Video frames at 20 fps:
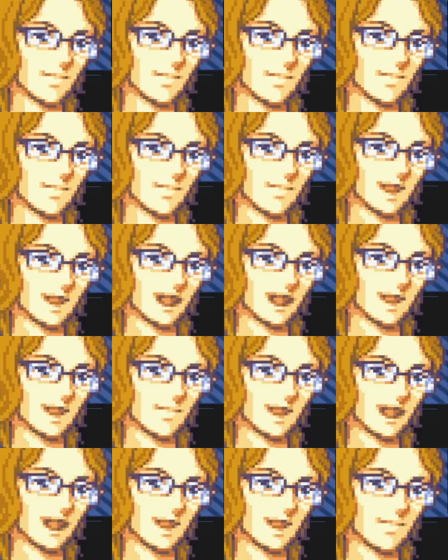Large
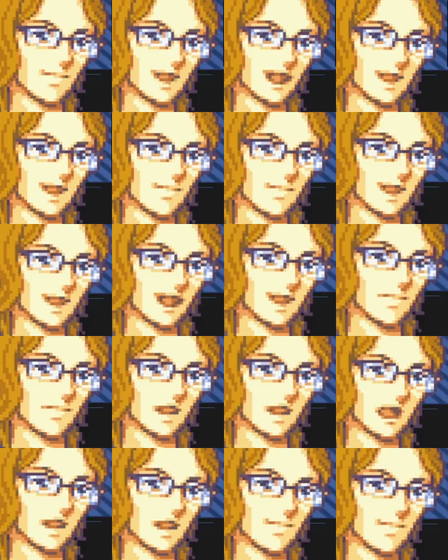flaming bottle that explodes on
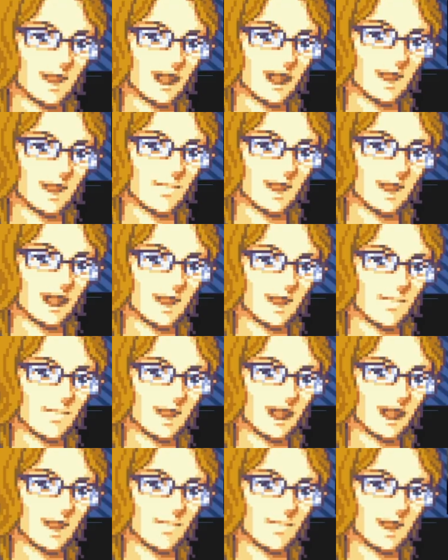impact, causing
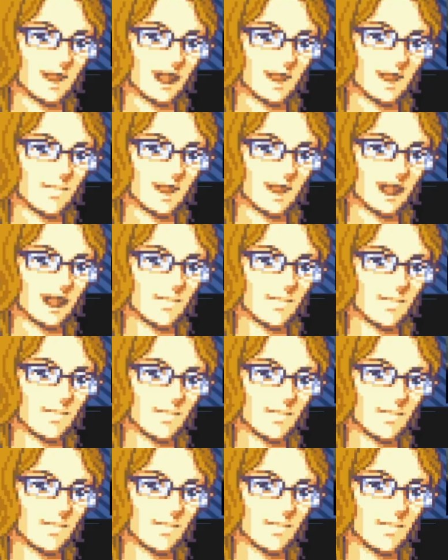significant damage.
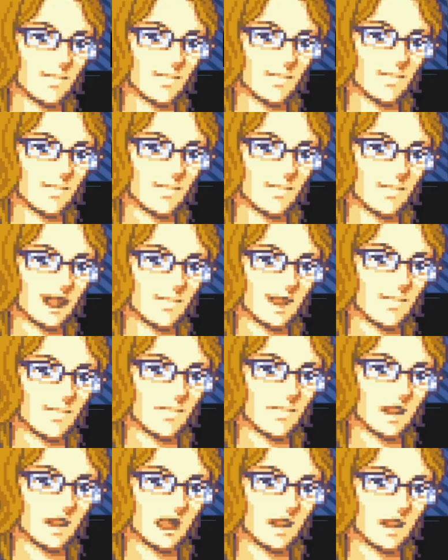A
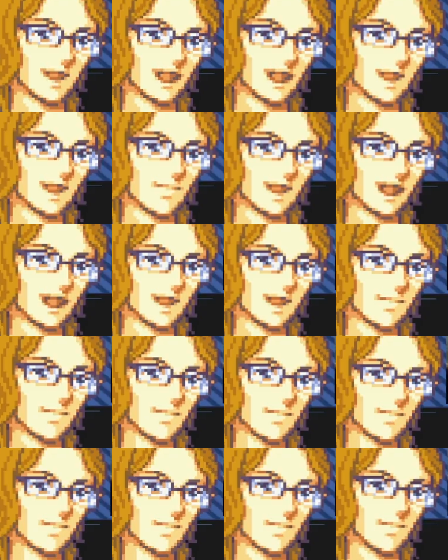flaming vessel.
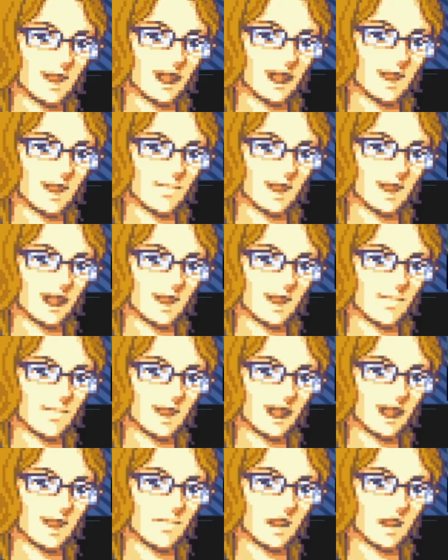I think I forgot to
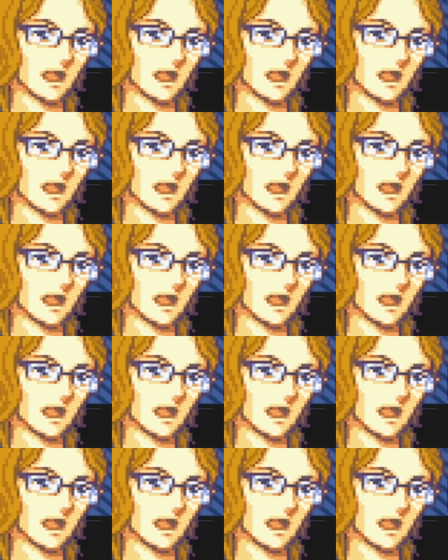put a new